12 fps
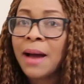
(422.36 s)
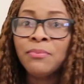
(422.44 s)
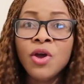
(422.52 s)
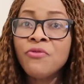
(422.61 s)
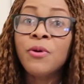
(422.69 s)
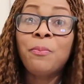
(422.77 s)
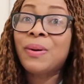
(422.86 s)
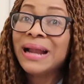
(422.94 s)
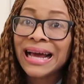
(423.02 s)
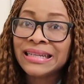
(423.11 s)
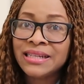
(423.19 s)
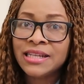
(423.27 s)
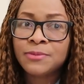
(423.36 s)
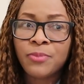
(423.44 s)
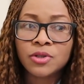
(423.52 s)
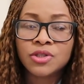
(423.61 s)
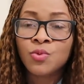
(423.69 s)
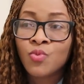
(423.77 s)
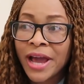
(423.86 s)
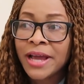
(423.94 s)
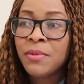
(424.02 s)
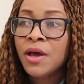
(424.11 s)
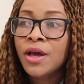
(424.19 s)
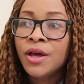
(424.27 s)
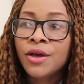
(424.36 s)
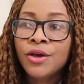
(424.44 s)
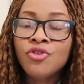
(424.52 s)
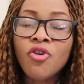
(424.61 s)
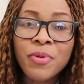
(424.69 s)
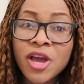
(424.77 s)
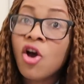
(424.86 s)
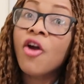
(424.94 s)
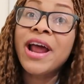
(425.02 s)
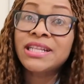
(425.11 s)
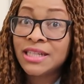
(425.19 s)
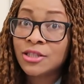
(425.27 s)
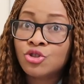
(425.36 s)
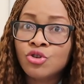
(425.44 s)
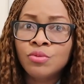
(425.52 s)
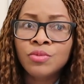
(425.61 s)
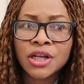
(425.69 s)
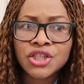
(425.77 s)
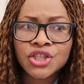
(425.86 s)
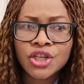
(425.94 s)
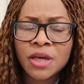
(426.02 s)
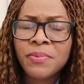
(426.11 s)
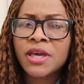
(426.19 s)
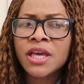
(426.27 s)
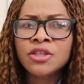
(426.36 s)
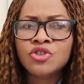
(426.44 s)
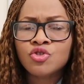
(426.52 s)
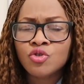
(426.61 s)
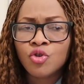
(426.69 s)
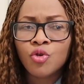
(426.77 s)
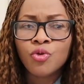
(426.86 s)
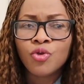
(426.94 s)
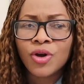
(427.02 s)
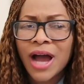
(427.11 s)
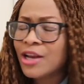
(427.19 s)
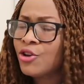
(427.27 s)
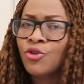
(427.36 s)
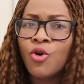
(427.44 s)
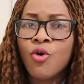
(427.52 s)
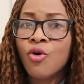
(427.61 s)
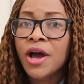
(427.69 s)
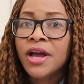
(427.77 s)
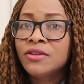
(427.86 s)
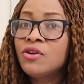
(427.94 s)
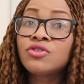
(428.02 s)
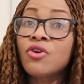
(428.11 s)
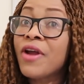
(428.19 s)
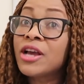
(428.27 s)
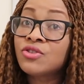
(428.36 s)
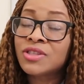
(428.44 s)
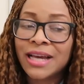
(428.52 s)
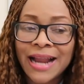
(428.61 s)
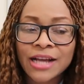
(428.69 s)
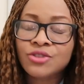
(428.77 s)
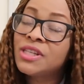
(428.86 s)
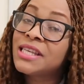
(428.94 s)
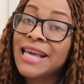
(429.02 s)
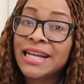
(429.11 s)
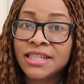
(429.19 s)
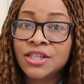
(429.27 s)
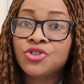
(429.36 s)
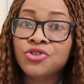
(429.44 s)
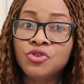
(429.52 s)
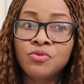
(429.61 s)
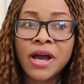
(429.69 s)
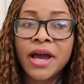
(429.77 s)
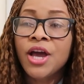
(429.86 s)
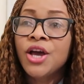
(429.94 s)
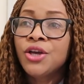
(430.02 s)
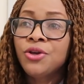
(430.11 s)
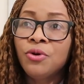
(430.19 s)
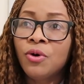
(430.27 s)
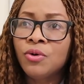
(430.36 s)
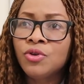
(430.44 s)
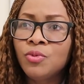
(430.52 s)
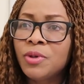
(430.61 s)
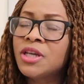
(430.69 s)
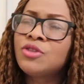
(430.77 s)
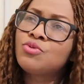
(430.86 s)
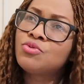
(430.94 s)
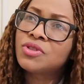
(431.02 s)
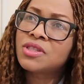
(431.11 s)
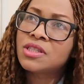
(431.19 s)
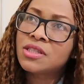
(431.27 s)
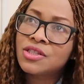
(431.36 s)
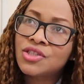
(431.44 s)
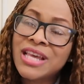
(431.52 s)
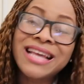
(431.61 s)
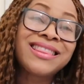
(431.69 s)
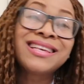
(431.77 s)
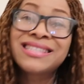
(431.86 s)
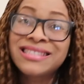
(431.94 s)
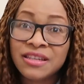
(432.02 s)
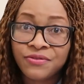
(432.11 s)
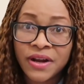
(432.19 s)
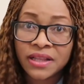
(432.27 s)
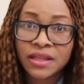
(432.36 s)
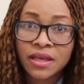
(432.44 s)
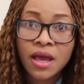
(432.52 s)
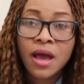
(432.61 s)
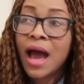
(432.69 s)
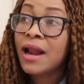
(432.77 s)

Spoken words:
I'm not even planning it, but the way you're being corrected so much, it begins to, I don't know, those corrections can actually get into you where, you know, you begin to say things differently.